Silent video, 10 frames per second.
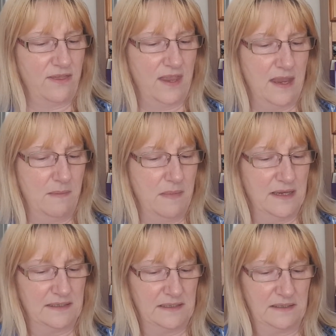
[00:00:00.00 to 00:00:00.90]
theme
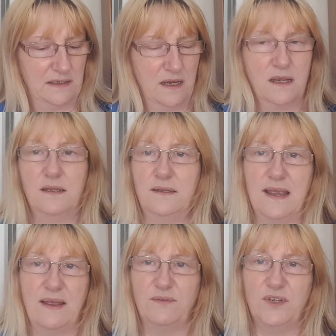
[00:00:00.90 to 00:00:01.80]
is
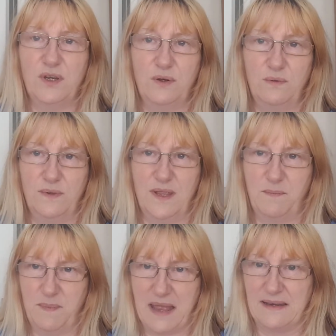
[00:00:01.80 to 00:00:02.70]
down to
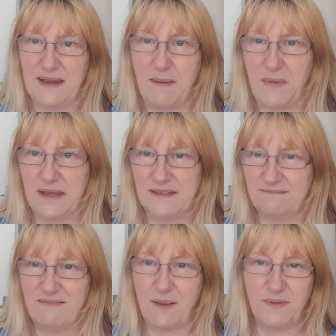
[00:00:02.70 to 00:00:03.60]
the
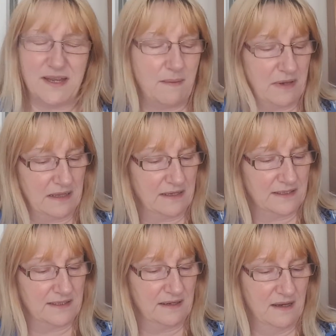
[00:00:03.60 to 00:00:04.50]
pandemics epidemic
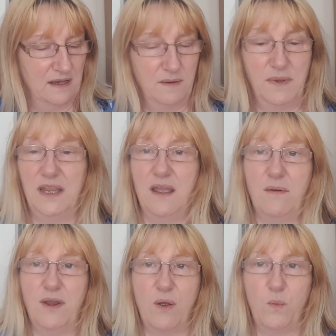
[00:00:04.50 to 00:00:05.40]
that's been
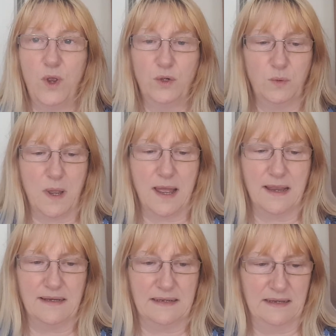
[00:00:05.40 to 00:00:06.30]
going on
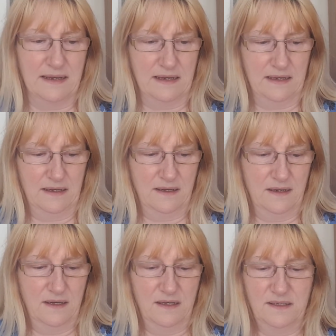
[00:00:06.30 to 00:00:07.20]
worldwide.
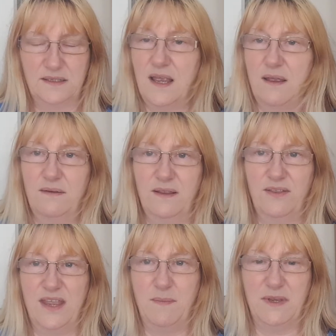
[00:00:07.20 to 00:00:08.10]
So the
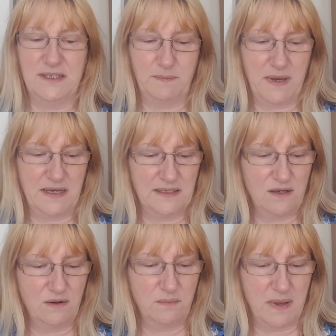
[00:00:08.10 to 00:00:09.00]
theme is
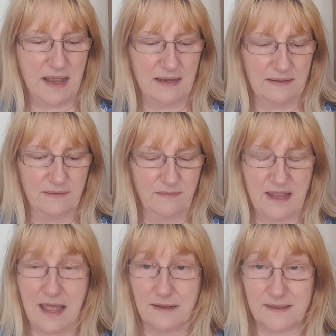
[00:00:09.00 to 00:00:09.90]
based on that.
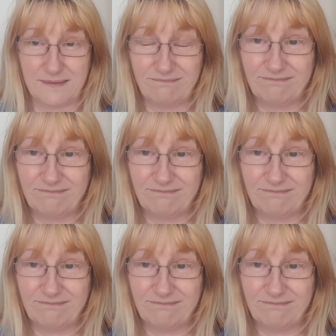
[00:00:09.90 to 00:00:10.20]
That.